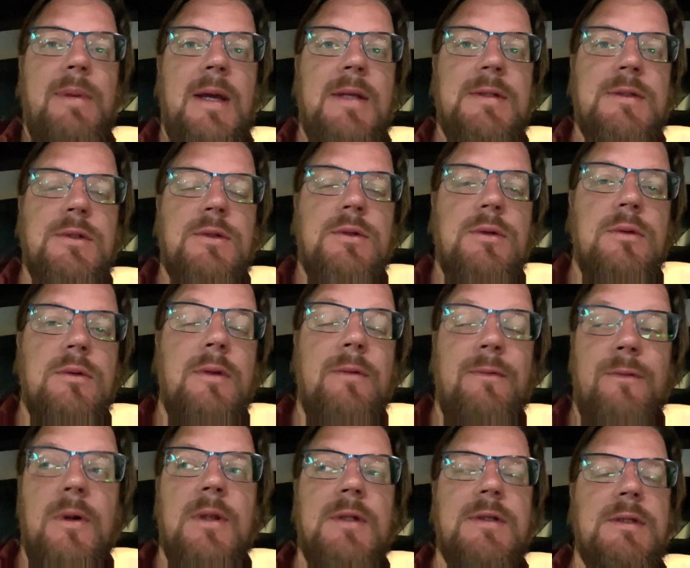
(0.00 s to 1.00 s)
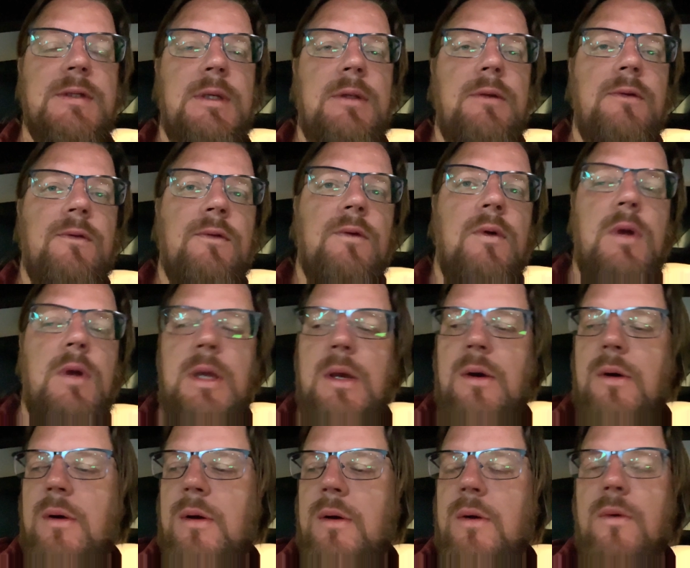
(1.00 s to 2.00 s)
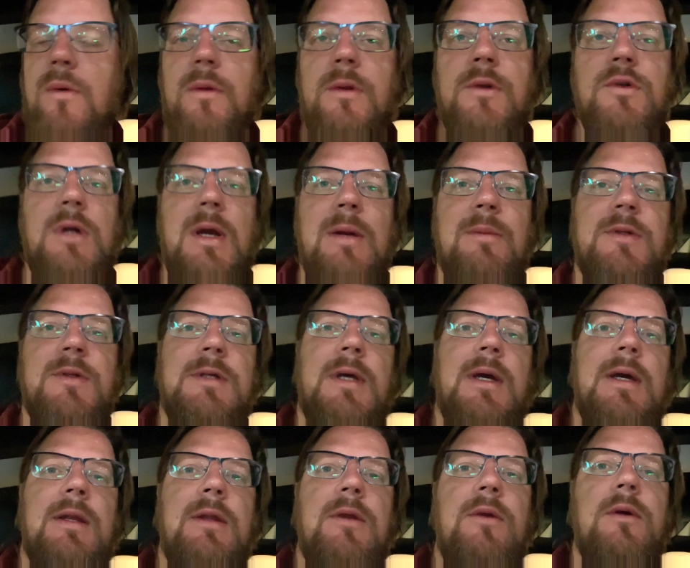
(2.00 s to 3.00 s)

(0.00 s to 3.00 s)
the front seats or the driver's side, and you